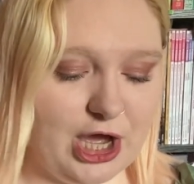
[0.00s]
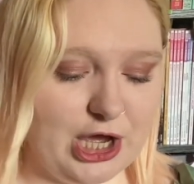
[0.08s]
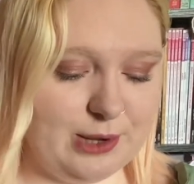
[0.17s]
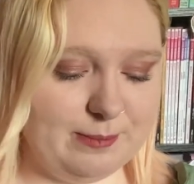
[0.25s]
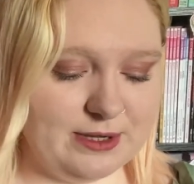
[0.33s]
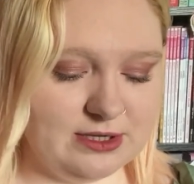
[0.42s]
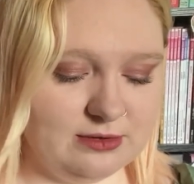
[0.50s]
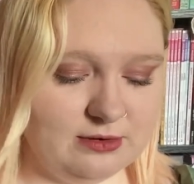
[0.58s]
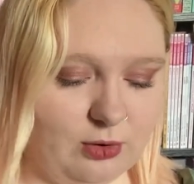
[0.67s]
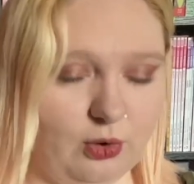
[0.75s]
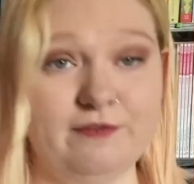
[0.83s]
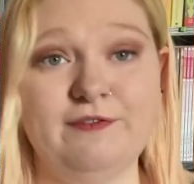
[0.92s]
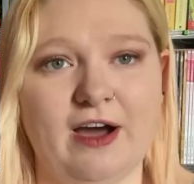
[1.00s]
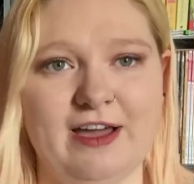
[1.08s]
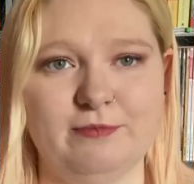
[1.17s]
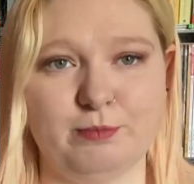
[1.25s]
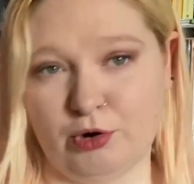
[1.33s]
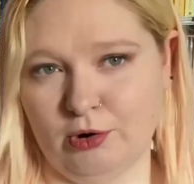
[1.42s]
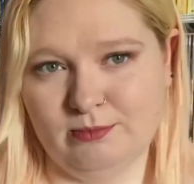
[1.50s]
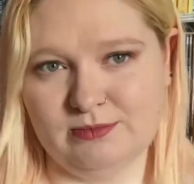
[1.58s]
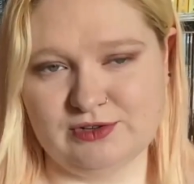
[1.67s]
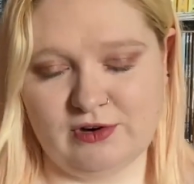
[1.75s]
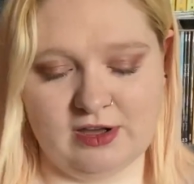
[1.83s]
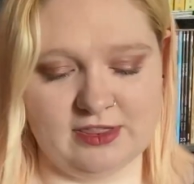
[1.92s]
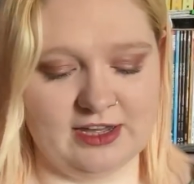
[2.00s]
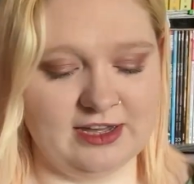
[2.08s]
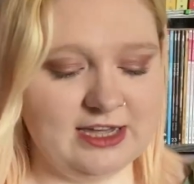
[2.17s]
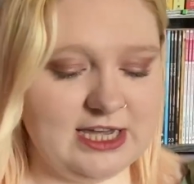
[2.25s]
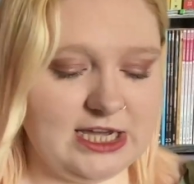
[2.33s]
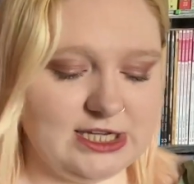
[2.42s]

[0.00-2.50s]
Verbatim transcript: um or five prompts rather